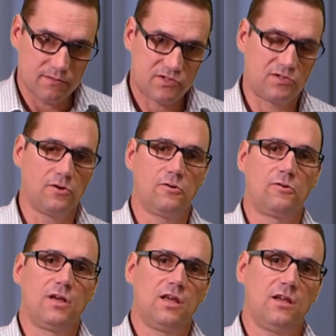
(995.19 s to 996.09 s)

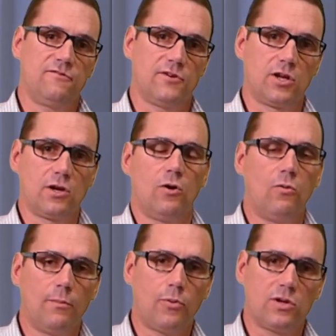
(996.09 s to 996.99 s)
So if you're going to go
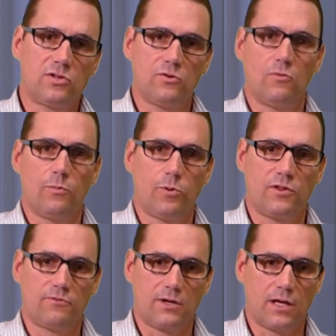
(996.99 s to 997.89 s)
1.2,
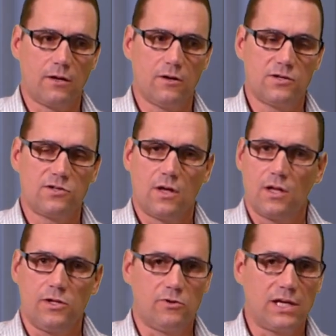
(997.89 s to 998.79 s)
1.3 gigahertz,
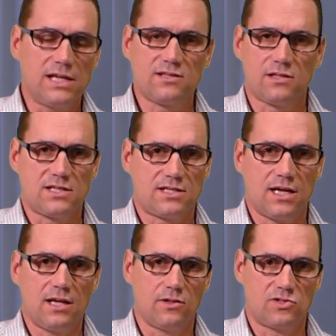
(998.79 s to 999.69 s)
you can easily
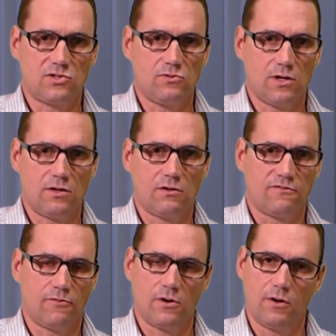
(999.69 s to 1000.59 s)
stay in the 200 to
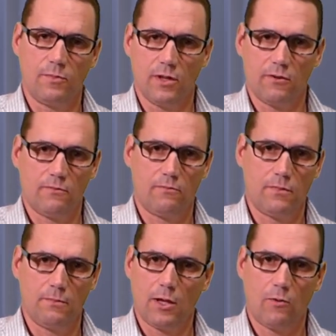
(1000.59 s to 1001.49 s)
400
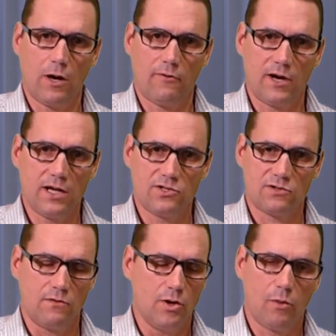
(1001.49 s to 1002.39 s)
milliwatt
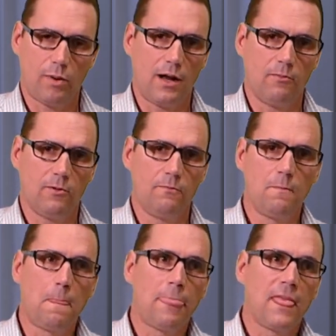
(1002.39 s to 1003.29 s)
range, no problem.